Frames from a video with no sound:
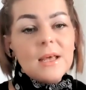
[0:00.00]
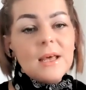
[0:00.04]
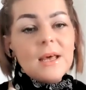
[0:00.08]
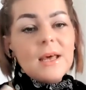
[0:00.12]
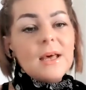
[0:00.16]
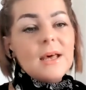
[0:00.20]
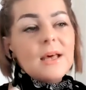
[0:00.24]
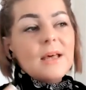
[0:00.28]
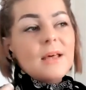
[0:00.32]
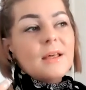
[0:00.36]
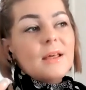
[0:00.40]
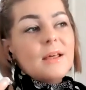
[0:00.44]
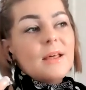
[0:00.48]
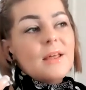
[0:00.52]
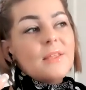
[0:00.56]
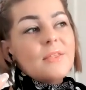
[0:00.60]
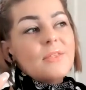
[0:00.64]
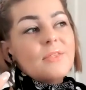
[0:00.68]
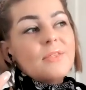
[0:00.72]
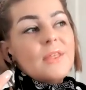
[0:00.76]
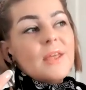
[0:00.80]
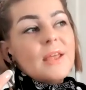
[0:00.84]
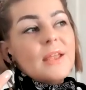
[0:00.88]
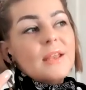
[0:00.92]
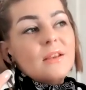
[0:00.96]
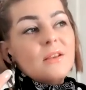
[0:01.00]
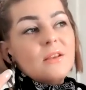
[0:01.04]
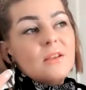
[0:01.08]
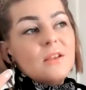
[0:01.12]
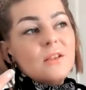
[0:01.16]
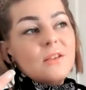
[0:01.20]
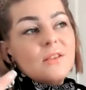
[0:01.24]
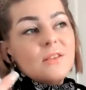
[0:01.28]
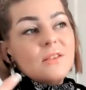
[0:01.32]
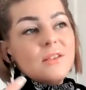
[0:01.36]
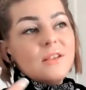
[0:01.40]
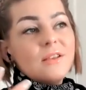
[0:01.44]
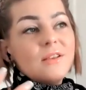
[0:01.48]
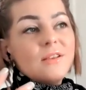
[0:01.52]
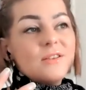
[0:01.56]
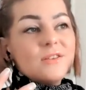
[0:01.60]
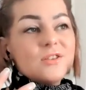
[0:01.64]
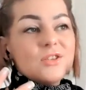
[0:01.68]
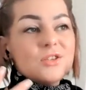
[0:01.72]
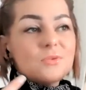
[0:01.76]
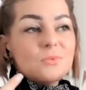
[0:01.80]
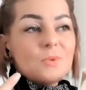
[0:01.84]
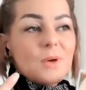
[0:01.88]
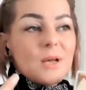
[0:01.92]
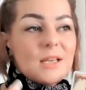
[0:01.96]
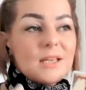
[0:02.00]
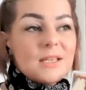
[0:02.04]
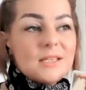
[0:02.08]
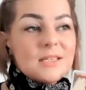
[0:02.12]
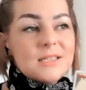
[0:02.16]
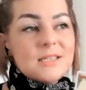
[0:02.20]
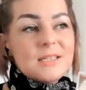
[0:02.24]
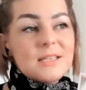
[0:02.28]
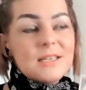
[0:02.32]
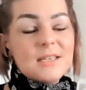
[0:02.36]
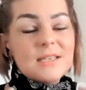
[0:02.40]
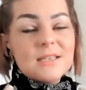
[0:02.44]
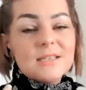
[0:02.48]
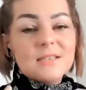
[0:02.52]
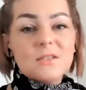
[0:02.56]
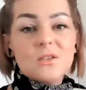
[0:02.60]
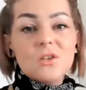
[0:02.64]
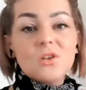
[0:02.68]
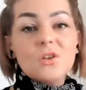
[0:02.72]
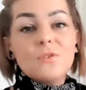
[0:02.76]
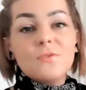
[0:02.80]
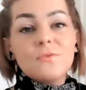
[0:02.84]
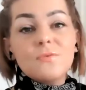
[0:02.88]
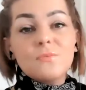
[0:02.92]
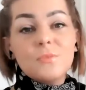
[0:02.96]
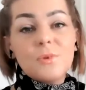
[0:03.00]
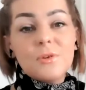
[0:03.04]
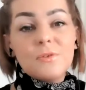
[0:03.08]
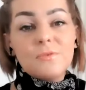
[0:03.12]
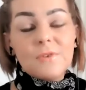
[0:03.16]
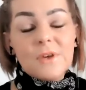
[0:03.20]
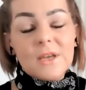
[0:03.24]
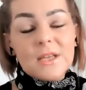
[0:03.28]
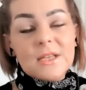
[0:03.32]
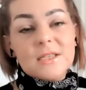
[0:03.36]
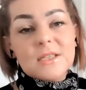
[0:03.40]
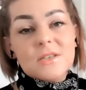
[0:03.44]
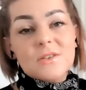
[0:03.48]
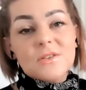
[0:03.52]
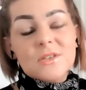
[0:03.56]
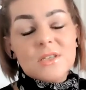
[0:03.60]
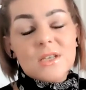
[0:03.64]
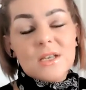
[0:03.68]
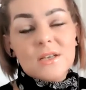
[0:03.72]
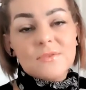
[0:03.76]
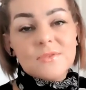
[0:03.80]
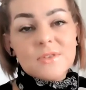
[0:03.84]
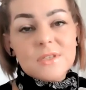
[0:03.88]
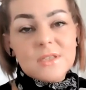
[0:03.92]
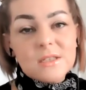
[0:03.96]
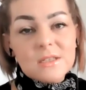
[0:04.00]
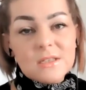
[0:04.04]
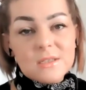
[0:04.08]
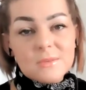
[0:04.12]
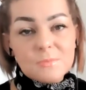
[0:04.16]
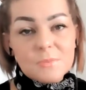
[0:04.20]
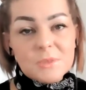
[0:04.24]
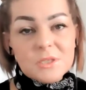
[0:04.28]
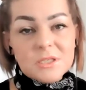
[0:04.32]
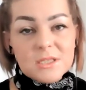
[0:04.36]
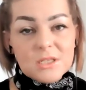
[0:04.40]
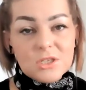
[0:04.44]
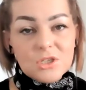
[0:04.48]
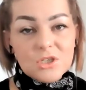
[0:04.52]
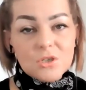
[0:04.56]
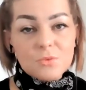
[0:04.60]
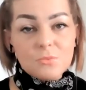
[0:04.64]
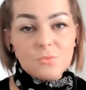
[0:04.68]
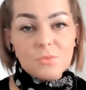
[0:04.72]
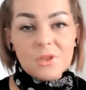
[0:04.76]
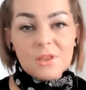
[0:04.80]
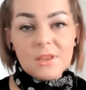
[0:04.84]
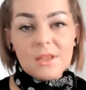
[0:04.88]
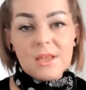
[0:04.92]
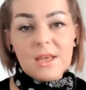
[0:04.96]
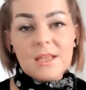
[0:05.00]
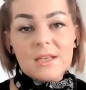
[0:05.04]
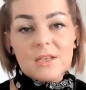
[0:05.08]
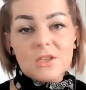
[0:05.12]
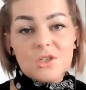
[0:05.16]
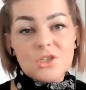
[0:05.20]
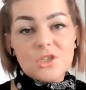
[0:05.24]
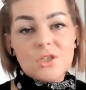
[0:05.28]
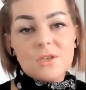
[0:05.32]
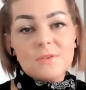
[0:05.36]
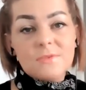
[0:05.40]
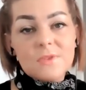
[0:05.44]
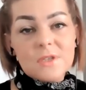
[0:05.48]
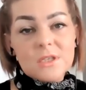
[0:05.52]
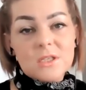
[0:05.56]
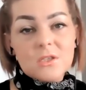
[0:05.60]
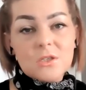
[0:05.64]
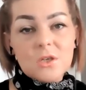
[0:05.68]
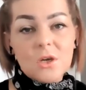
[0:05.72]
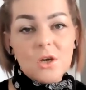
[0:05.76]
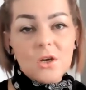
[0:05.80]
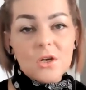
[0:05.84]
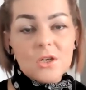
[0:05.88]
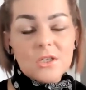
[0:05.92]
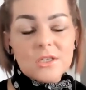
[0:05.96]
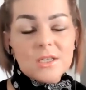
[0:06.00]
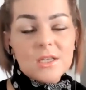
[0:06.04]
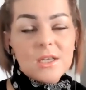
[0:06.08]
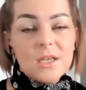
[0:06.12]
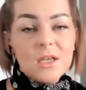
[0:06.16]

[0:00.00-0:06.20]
And then the duality is that often we find ourselves in this position with the energy of this card